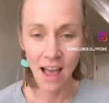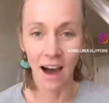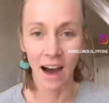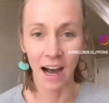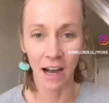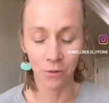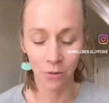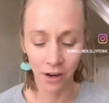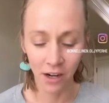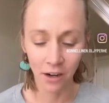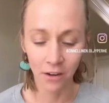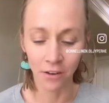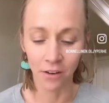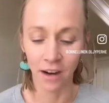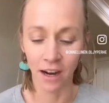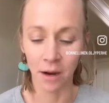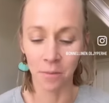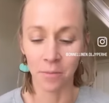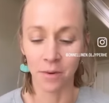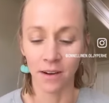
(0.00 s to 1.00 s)
I wanted to
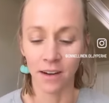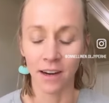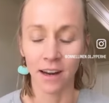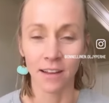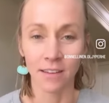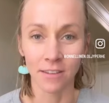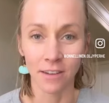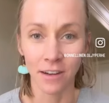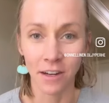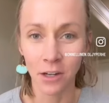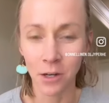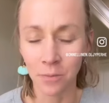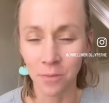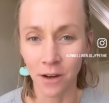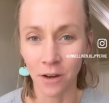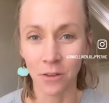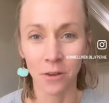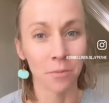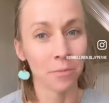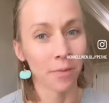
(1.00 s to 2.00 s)
hop on and talk
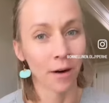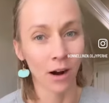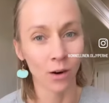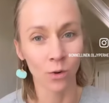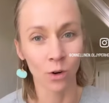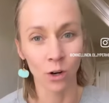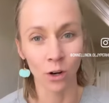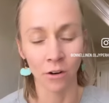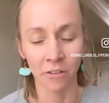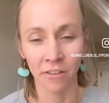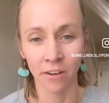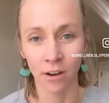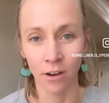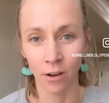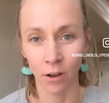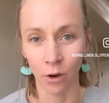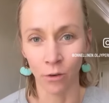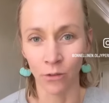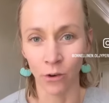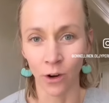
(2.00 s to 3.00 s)
about the power of
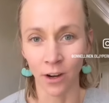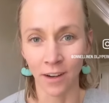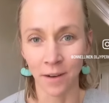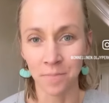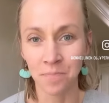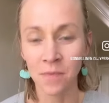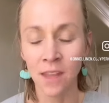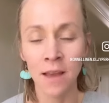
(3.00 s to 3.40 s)
clove oil.